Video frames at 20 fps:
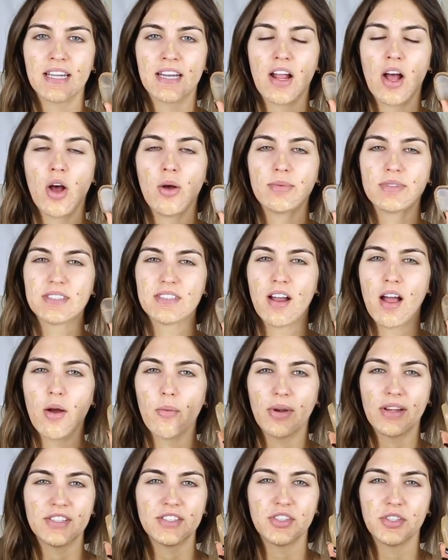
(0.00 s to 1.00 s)
It helps not
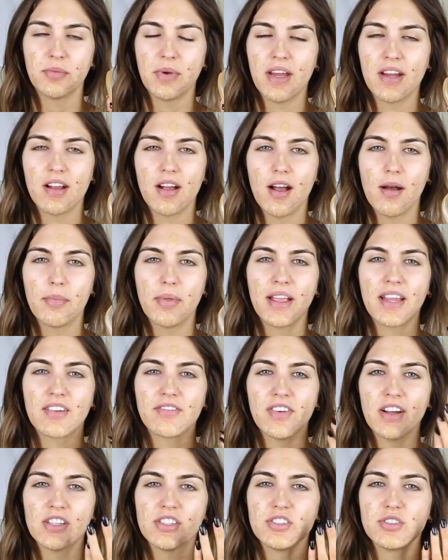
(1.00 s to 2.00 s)
waste your makeup. Like,
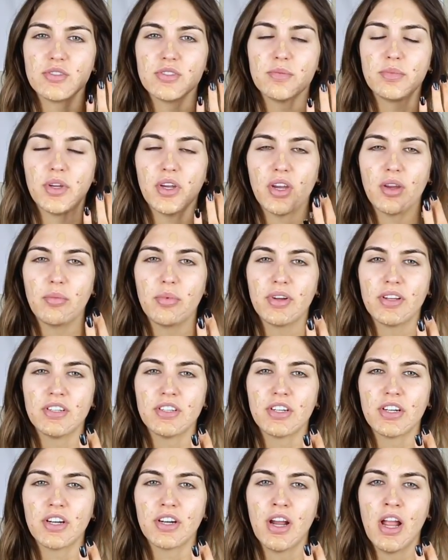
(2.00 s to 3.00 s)
if I do the beauty
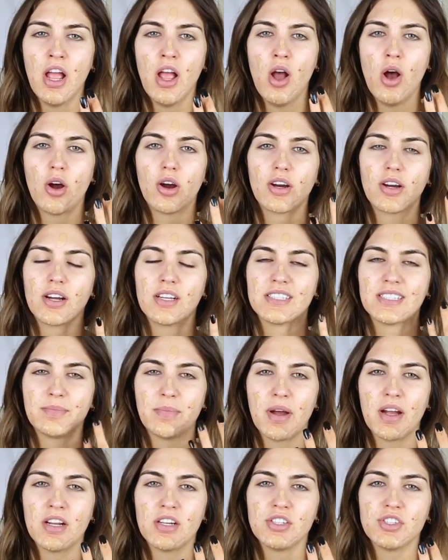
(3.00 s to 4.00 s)
blender or a
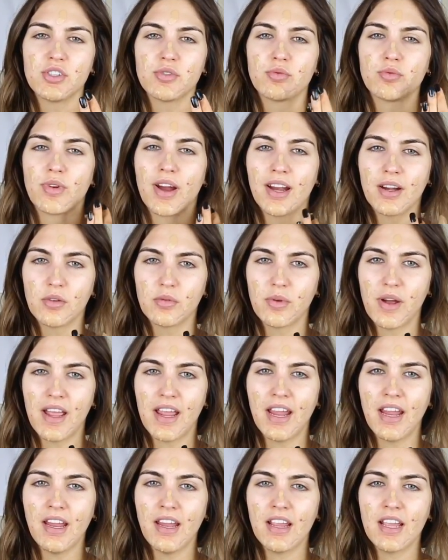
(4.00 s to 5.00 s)
sponge right
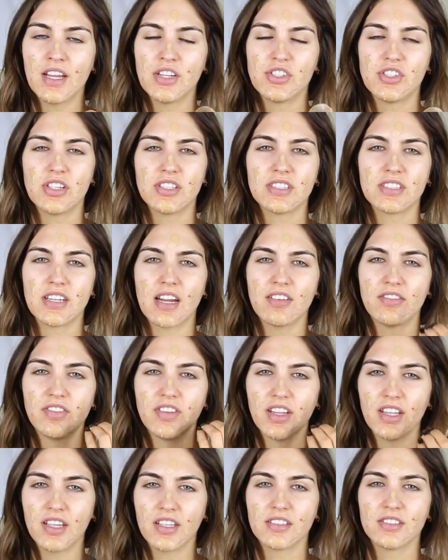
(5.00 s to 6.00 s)
away, I
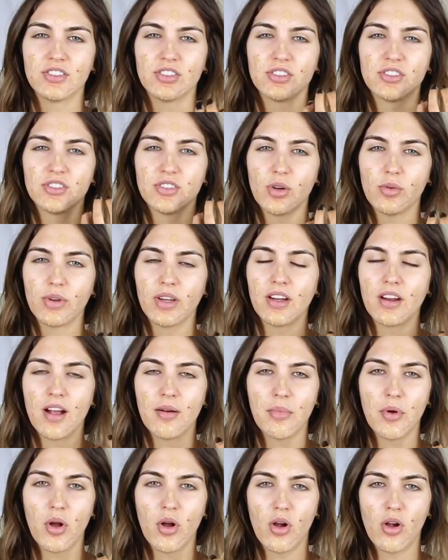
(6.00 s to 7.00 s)
feel like it's just soaking
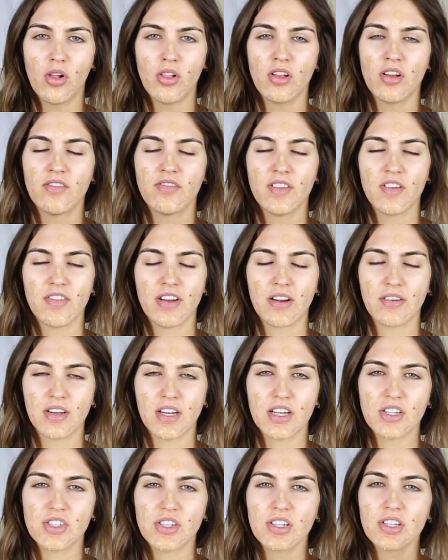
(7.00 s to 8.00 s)
up all of the
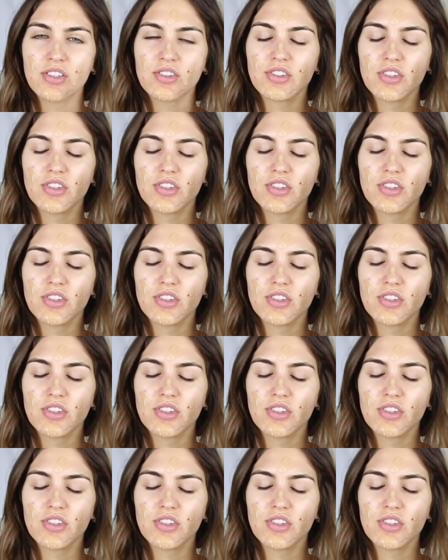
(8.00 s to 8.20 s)
foundation.